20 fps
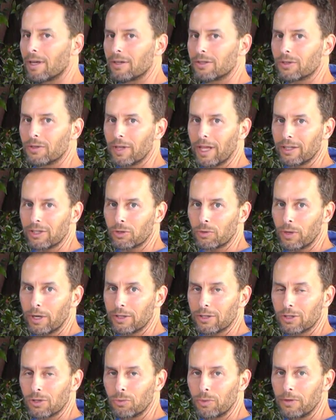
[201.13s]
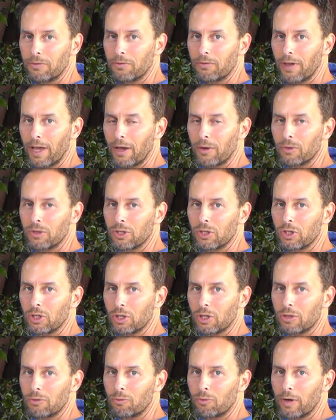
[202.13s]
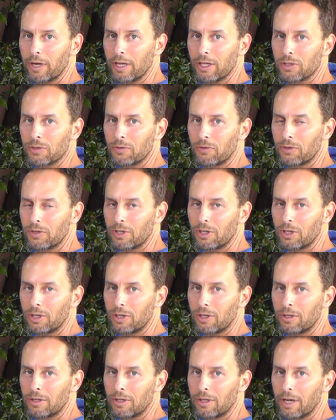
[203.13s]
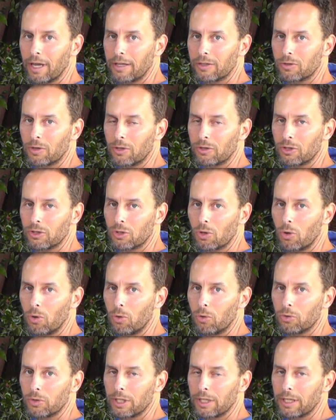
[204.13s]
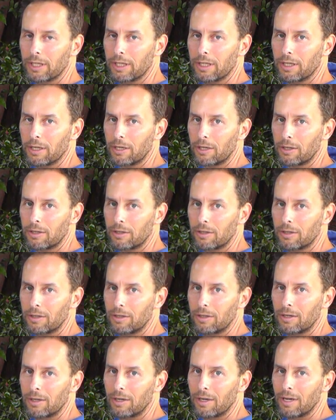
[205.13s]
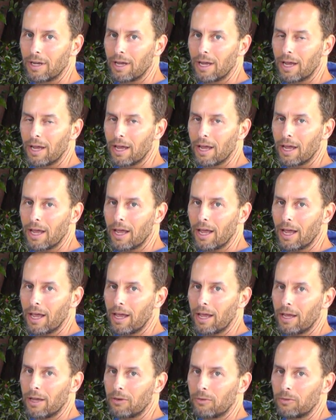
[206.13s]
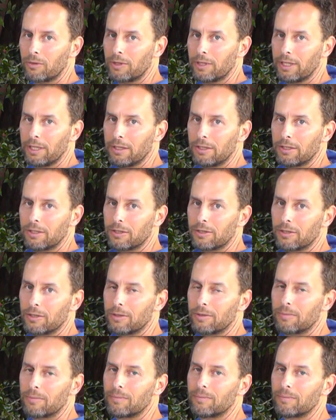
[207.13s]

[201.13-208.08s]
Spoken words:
So that's great. So we found a good range for her, and so I'll just hold it here and release.